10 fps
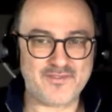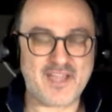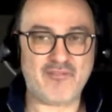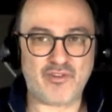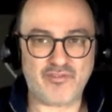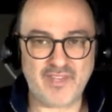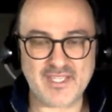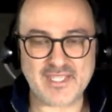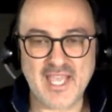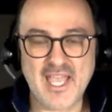software
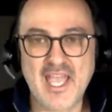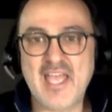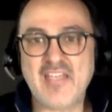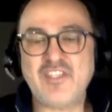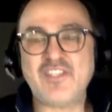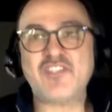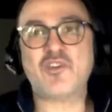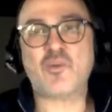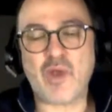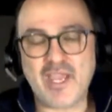fees. Just
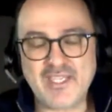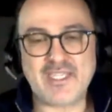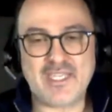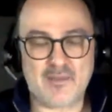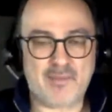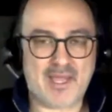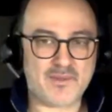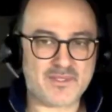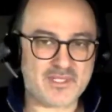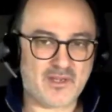crazy
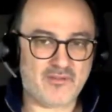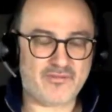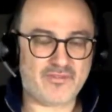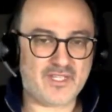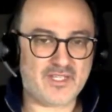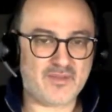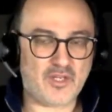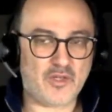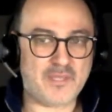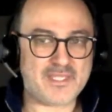amount of,
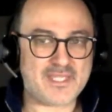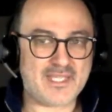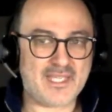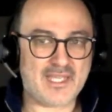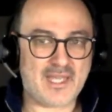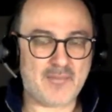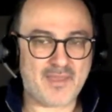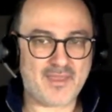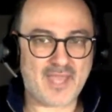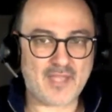basically amount
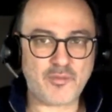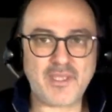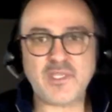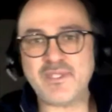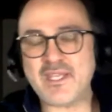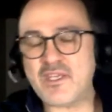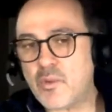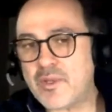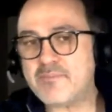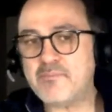that they had to pay. So we said, you know
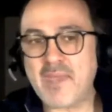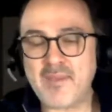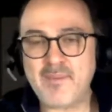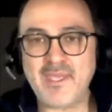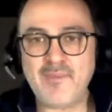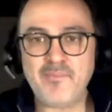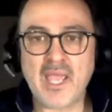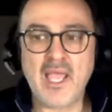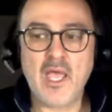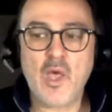what, maybe
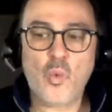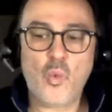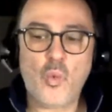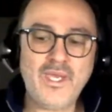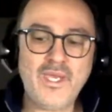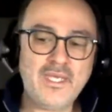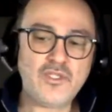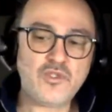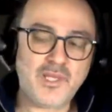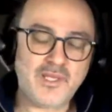we
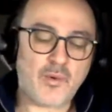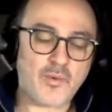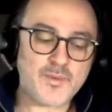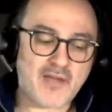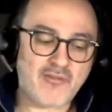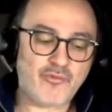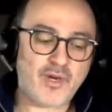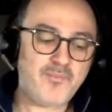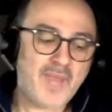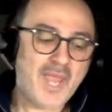need to build our own
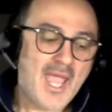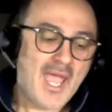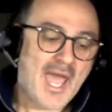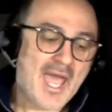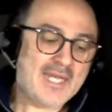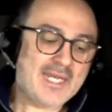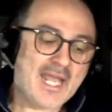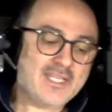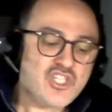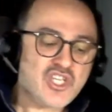software. And
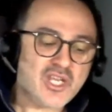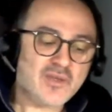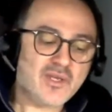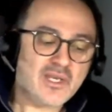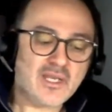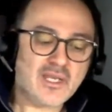in addition,